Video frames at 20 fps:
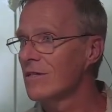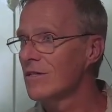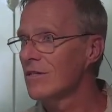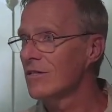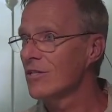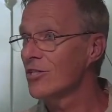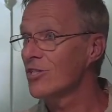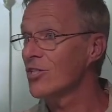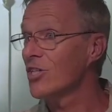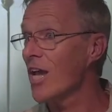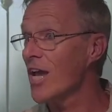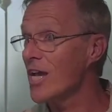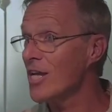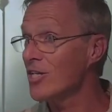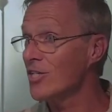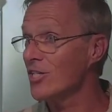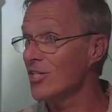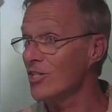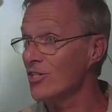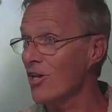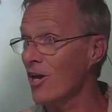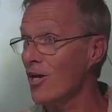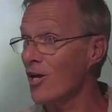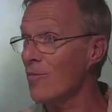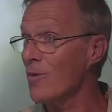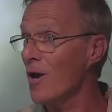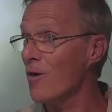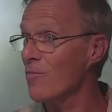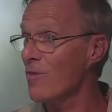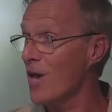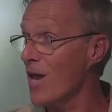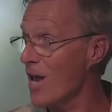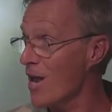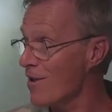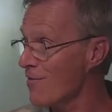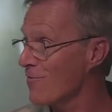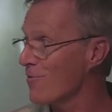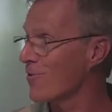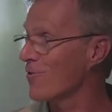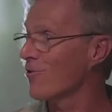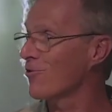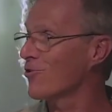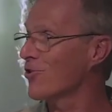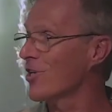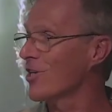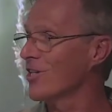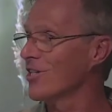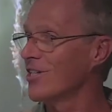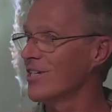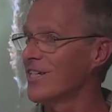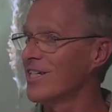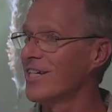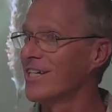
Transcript: The changes, talk about behavioral changes.